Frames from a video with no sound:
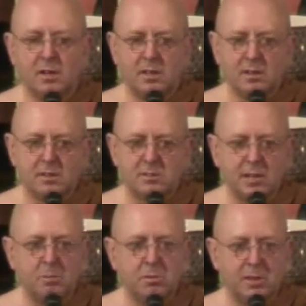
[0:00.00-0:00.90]
the
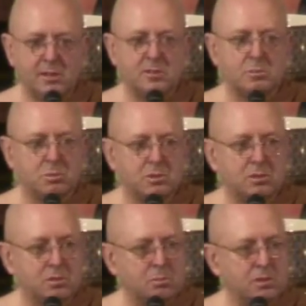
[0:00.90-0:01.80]
same things as what you
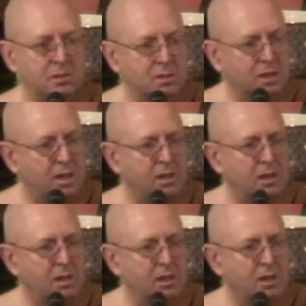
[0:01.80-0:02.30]
do when you die.